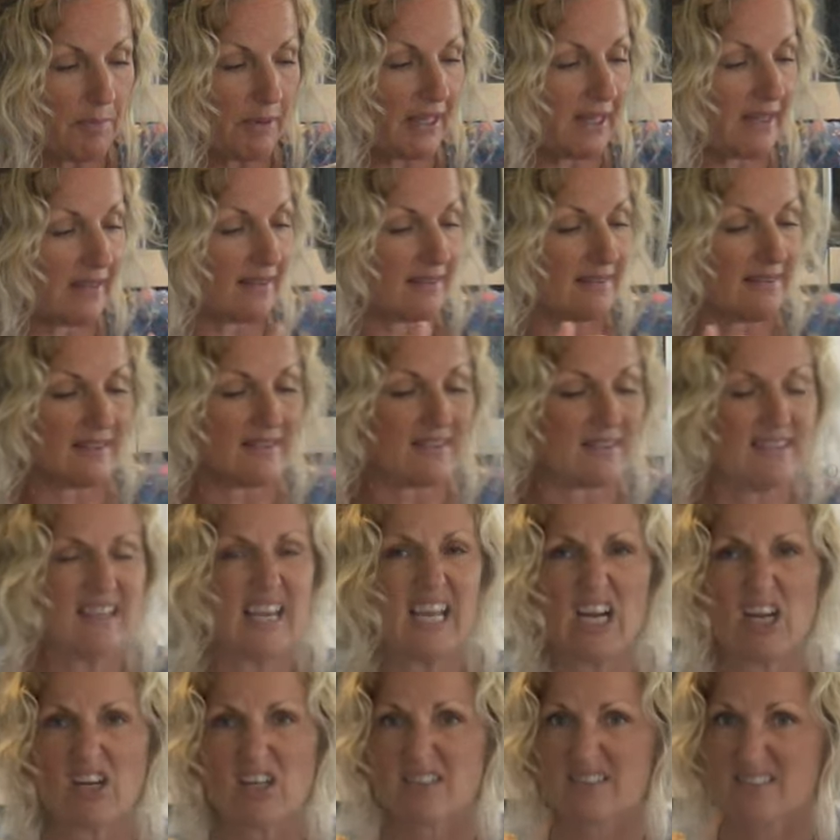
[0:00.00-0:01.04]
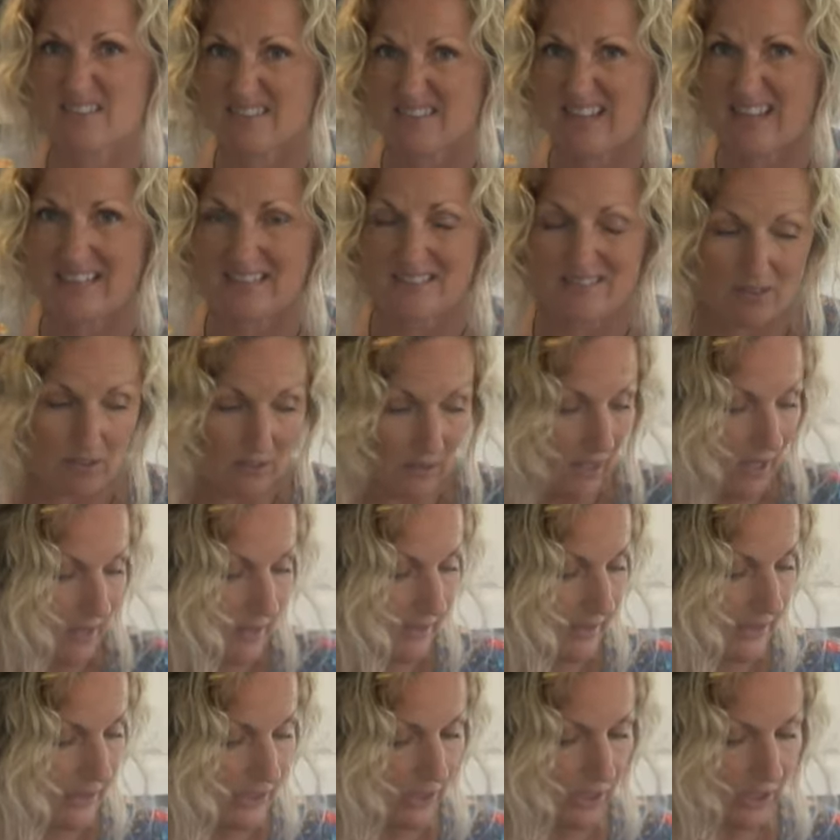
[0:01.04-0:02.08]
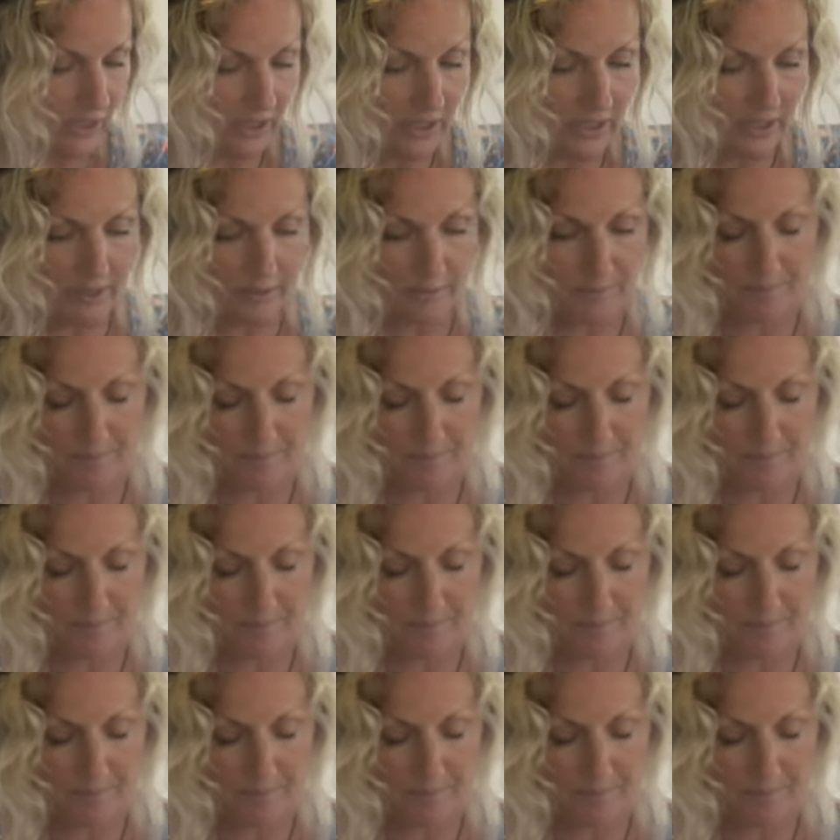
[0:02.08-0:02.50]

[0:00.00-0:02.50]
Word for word: bit since carrots take so long to cook.